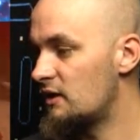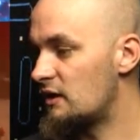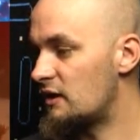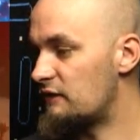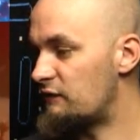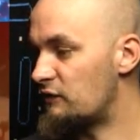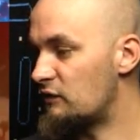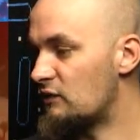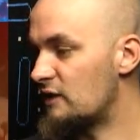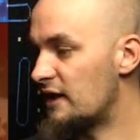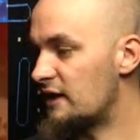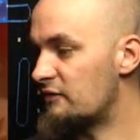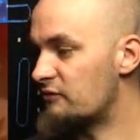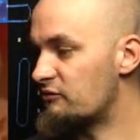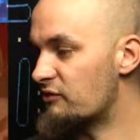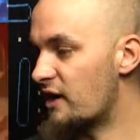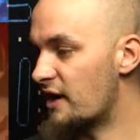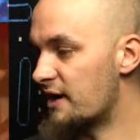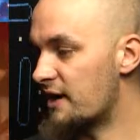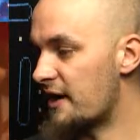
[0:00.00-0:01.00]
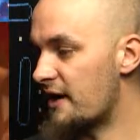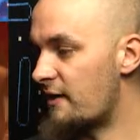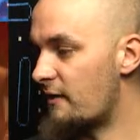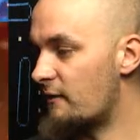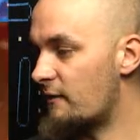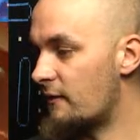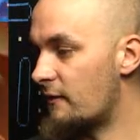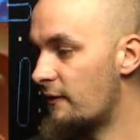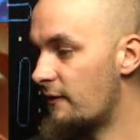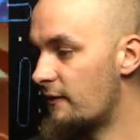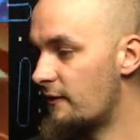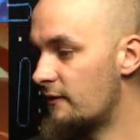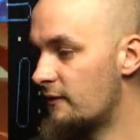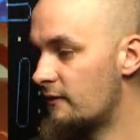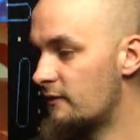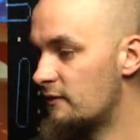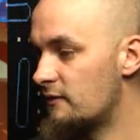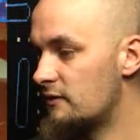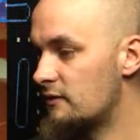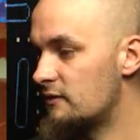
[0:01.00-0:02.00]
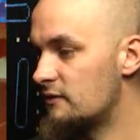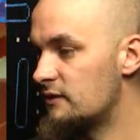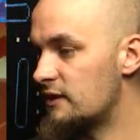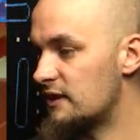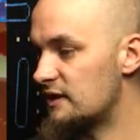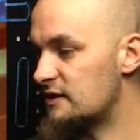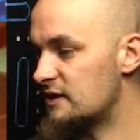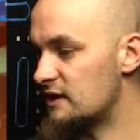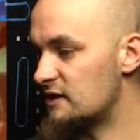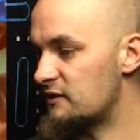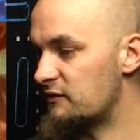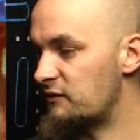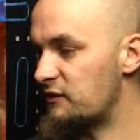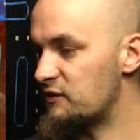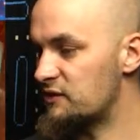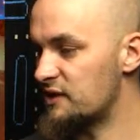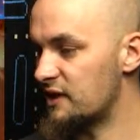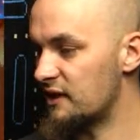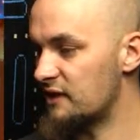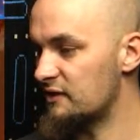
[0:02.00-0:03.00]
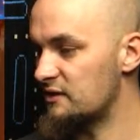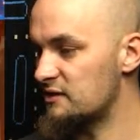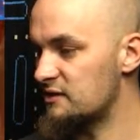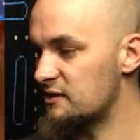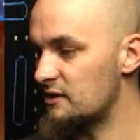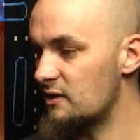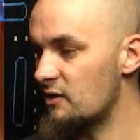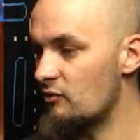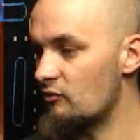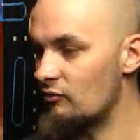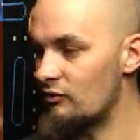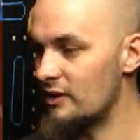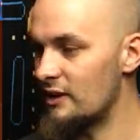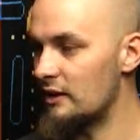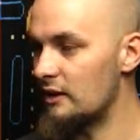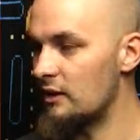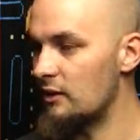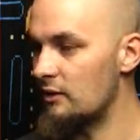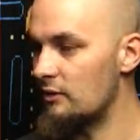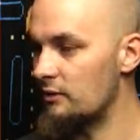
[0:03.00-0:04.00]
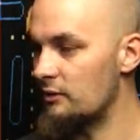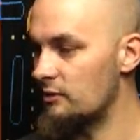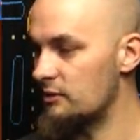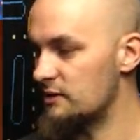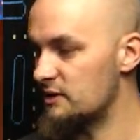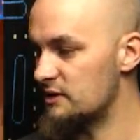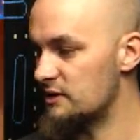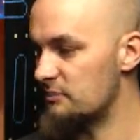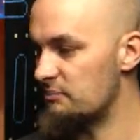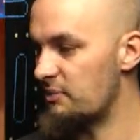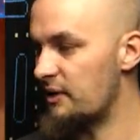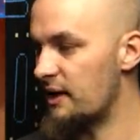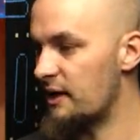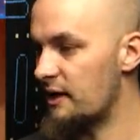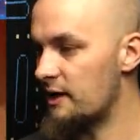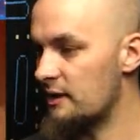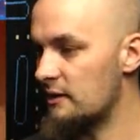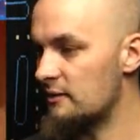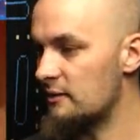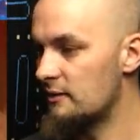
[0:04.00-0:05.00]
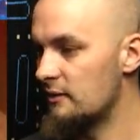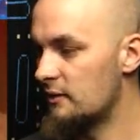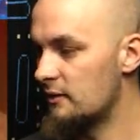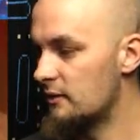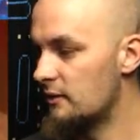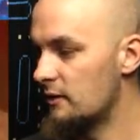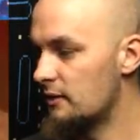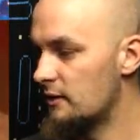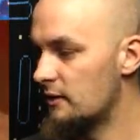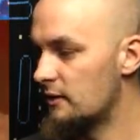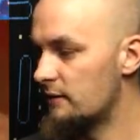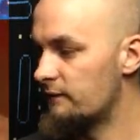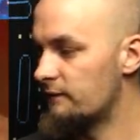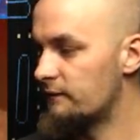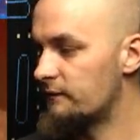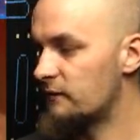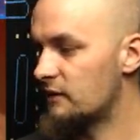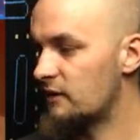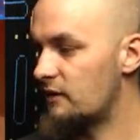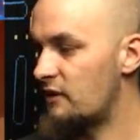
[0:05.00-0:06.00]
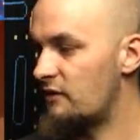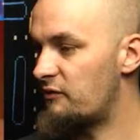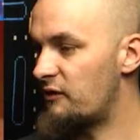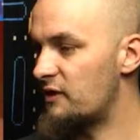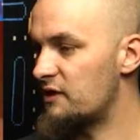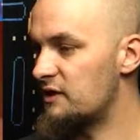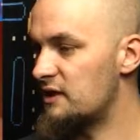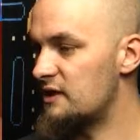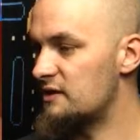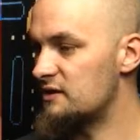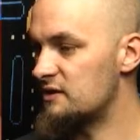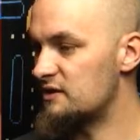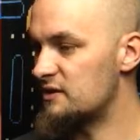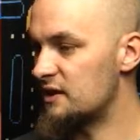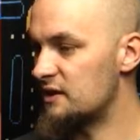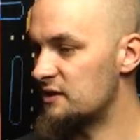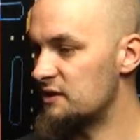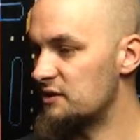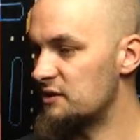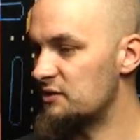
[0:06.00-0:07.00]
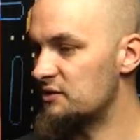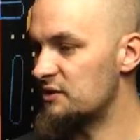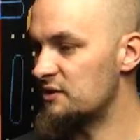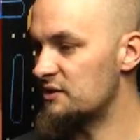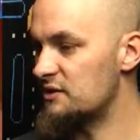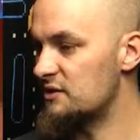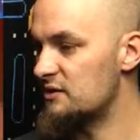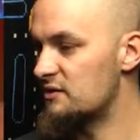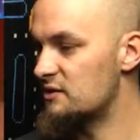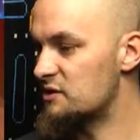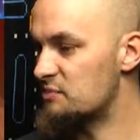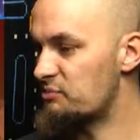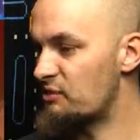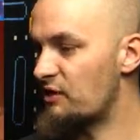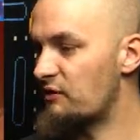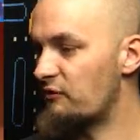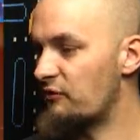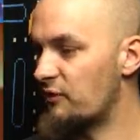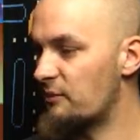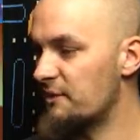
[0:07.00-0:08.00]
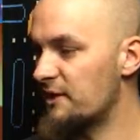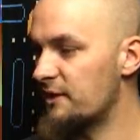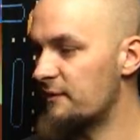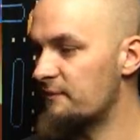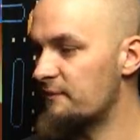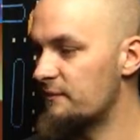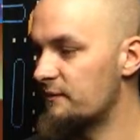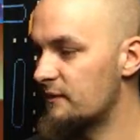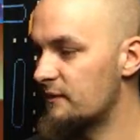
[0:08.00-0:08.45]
if you let it run out, then it takes a few seconds to reload, which is a pain. I find the easiest thing to do is sprint for a bit,